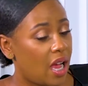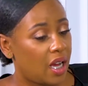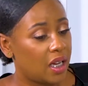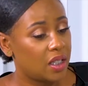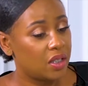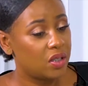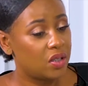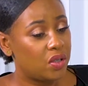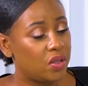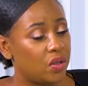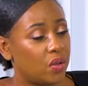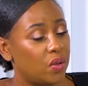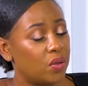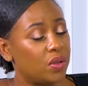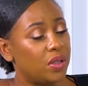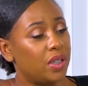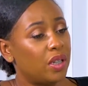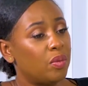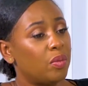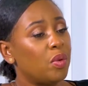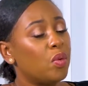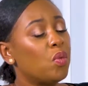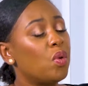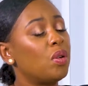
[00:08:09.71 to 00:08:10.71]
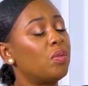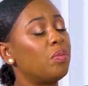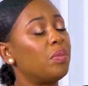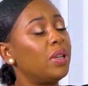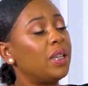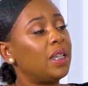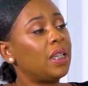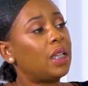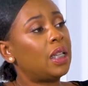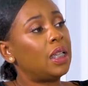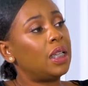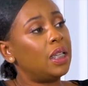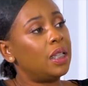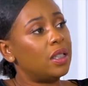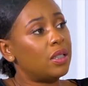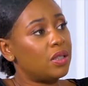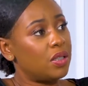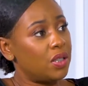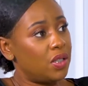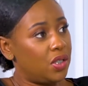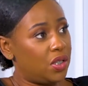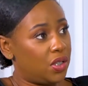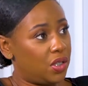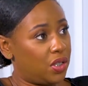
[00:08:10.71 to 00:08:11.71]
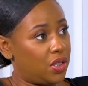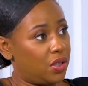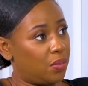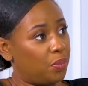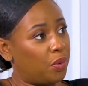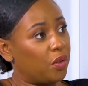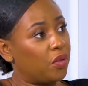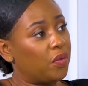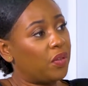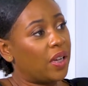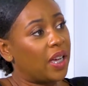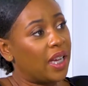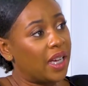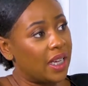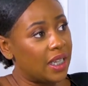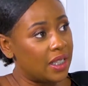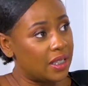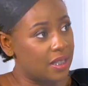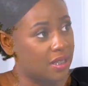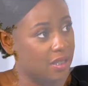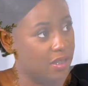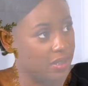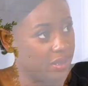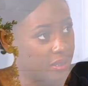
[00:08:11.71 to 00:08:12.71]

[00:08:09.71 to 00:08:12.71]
And so tell me what Mint Cleaners provides.